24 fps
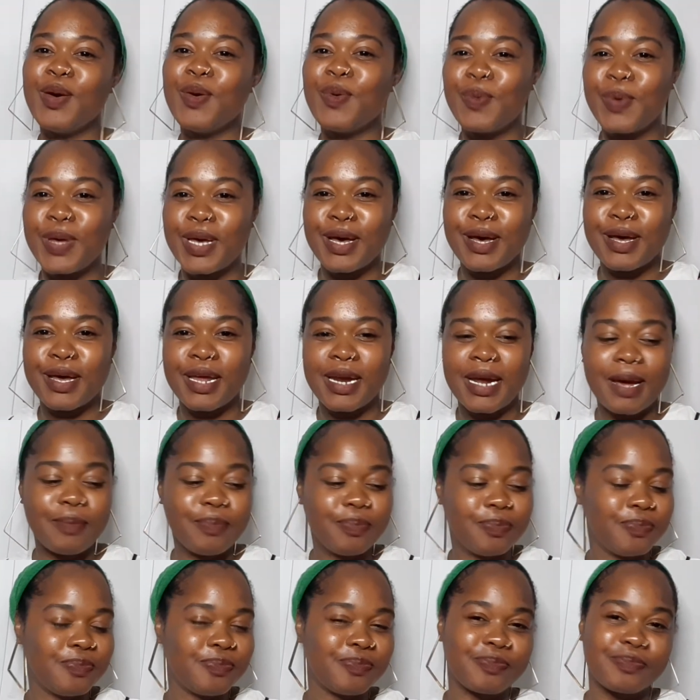We cook it up.
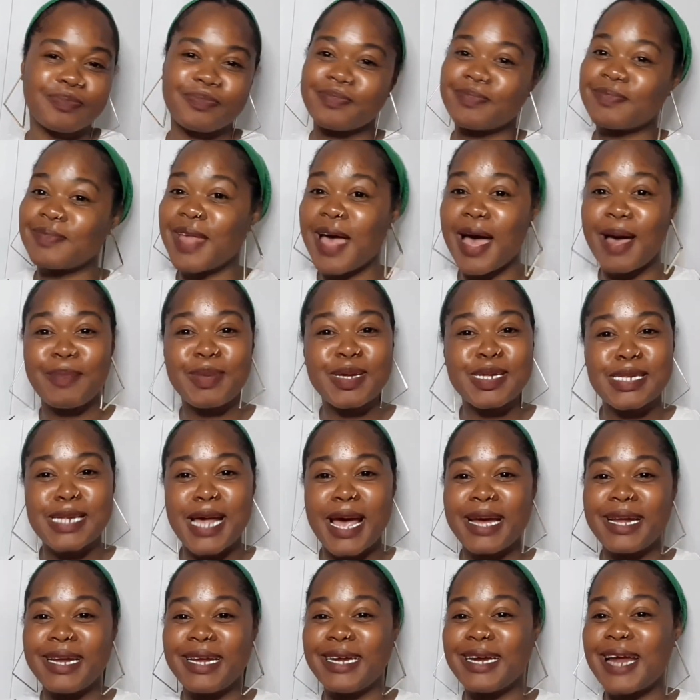I'm
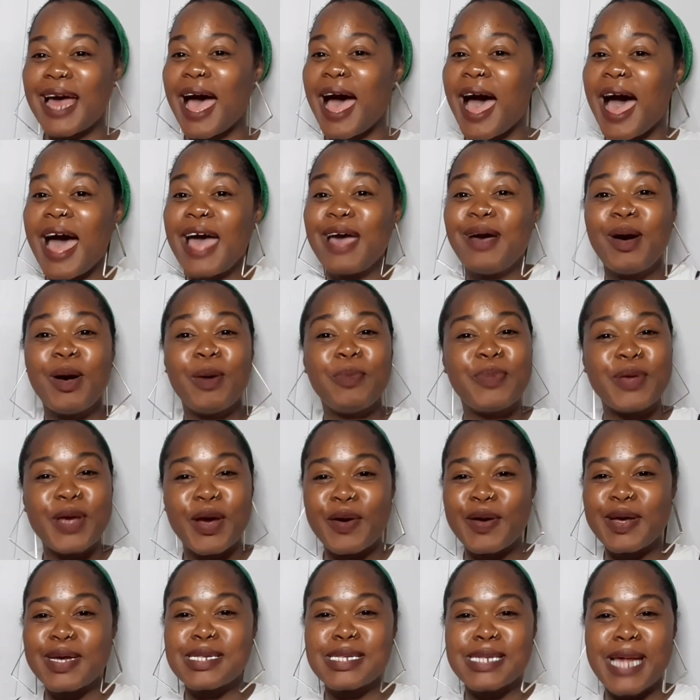excited. I hope
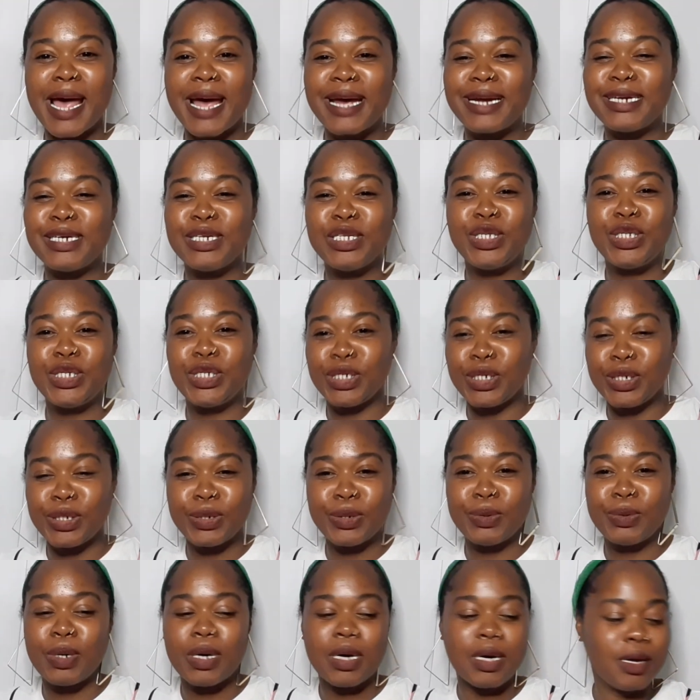you're excited
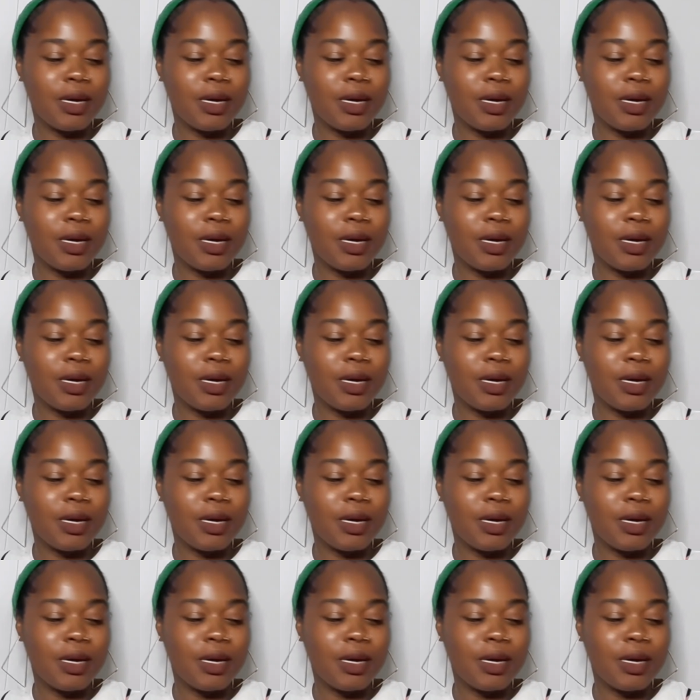too.